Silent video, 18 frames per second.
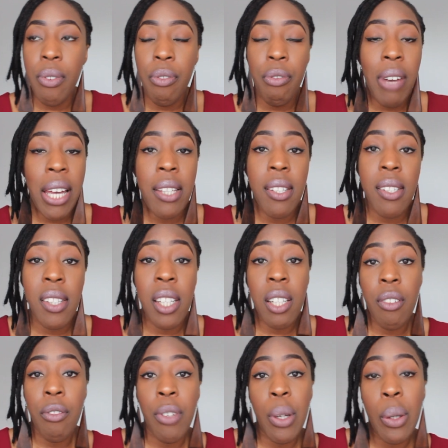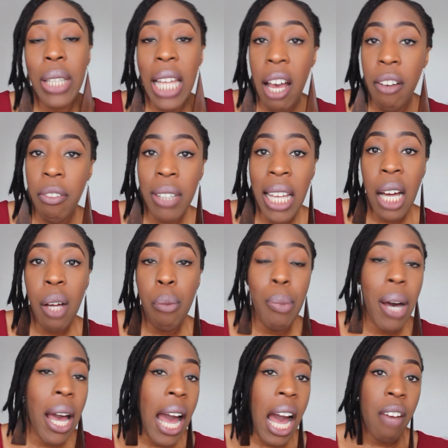friends didn't feel left
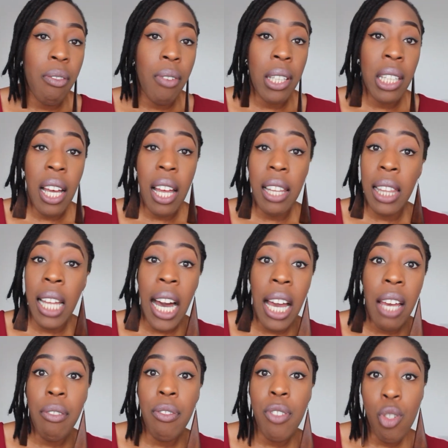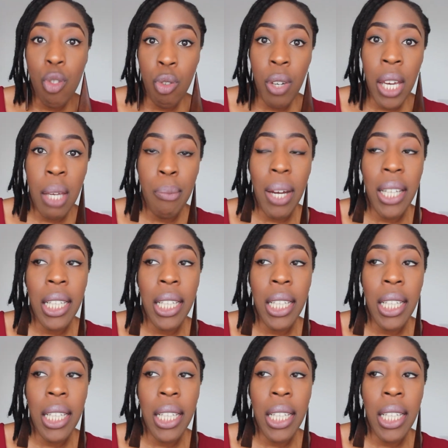out by having a live stream.